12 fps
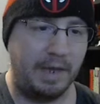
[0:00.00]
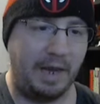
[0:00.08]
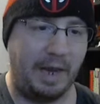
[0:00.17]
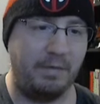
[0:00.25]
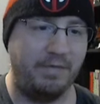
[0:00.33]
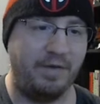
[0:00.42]

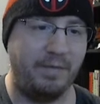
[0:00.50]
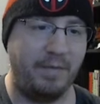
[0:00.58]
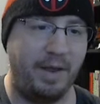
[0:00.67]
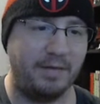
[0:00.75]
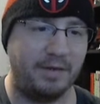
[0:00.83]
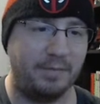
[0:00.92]
AB5
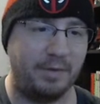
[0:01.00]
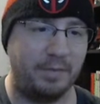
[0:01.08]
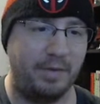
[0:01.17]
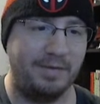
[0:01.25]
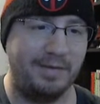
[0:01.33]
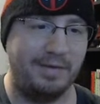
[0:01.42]
max
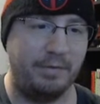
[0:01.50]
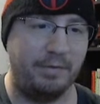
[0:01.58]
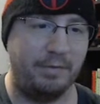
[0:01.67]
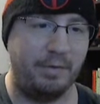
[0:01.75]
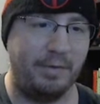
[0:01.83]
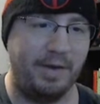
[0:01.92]
plus and
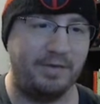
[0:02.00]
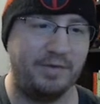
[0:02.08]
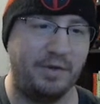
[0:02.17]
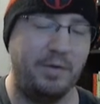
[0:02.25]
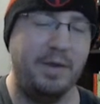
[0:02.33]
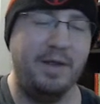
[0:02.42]
DB3 max,
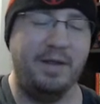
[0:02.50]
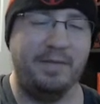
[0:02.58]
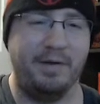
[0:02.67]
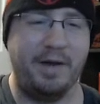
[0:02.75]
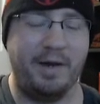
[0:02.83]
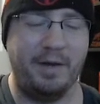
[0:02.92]
so
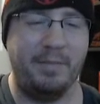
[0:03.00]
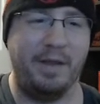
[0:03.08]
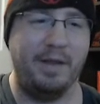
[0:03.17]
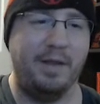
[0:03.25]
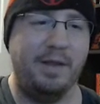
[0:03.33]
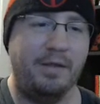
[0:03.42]
they're kind of
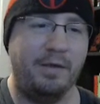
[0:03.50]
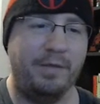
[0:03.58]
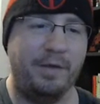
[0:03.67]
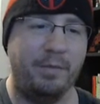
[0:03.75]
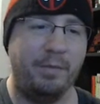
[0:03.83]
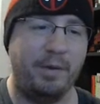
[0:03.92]
meh. The only
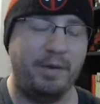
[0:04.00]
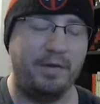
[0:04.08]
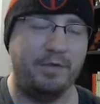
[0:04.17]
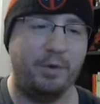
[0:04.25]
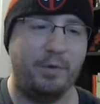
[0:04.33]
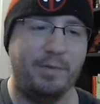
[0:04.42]
thing you would probably get these
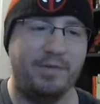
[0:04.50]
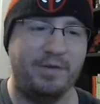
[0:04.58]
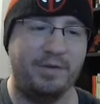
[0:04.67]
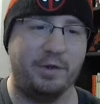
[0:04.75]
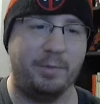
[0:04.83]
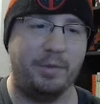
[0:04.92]
for would be for the
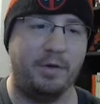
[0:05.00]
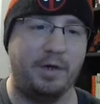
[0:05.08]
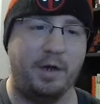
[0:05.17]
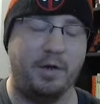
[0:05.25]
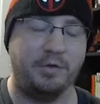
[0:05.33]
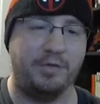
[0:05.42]
skill perk and
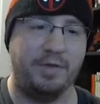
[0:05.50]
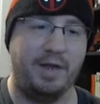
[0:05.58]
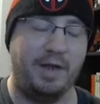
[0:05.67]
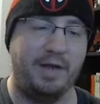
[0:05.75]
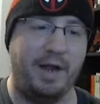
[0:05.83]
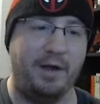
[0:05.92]
also for the
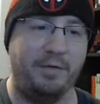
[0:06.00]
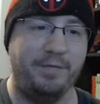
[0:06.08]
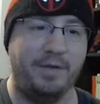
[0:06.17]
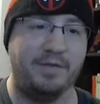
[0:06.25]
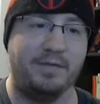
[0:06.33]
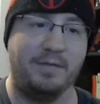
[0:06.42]

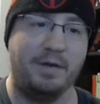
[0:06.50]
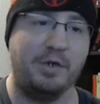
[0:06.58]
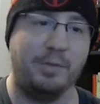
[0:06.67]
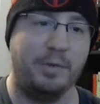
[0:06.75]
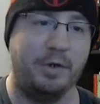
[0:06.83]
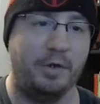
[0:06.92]
outfits. They're
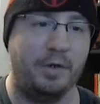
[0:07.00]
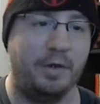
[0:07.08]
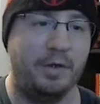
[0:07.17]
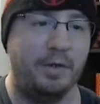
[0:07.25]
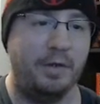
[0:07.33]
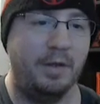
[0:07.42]
actually pretty
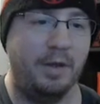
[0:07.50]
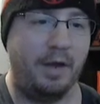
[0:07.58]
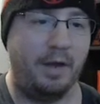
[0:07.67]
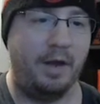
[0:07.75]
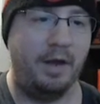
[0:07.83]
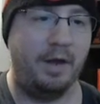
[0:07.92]
good.
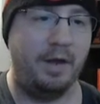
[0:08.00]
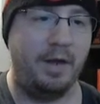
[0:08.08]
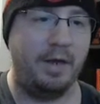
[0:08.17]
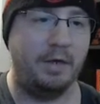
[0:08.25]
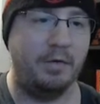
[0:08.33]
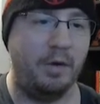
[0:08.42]

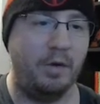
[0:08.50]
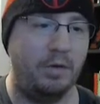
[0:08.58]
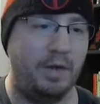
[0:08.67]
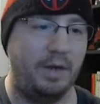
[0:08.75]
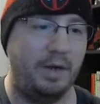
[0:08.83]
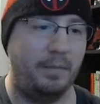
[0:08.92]
Hainer,
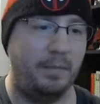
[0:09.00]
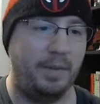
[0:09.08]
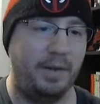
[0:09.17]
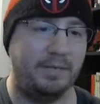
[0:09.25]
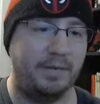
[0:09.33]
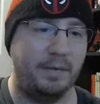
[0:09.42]
Olette, and
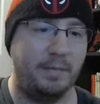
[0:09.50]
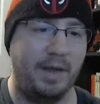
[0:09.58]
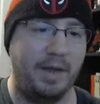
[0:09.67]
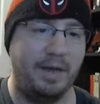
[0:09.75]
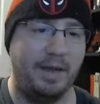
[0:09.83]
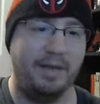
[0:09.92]
Pence come
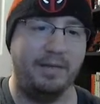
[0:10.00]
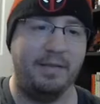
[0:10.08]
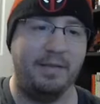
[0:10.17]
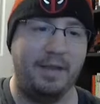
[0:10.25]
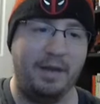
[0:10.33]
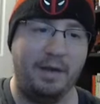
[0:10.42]
back, and
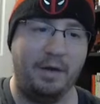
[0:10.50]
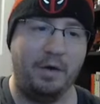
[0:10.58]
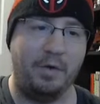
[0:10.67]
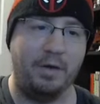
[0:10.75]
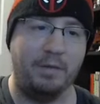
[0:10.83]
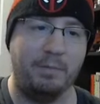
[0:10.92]
they
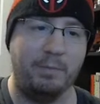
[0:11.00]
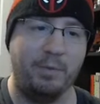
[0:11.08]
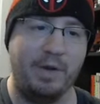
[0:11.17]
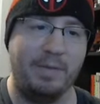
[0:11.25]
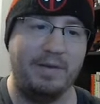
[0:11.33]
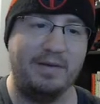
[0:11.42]
are a
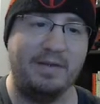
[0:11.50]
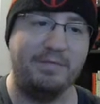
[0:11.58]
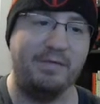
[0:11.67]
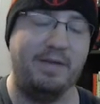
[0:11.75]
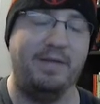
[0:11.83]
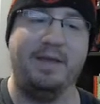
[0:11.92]
wee bit
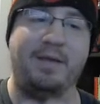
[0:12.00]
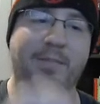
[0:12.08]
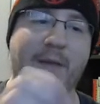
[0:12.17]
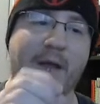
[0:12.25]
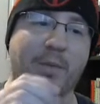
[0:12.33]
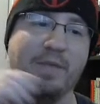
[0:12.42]
different. They come
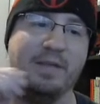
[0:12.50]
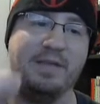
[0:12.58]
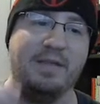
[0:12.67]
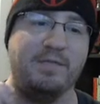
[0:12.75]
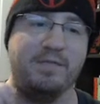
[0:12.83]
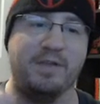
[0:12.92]
back with a
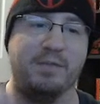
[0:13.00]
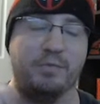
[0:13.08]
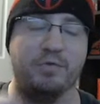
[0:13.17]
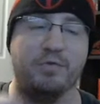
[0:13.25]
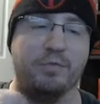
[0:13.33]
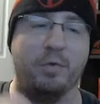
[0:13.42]
defense
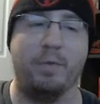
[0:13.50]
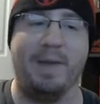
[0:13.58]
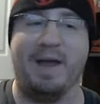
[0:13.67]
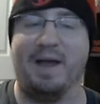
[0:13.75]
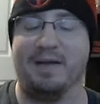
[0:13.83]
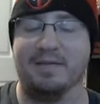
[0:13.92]
boost 4
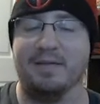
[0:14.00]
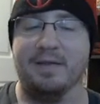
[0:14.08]
max.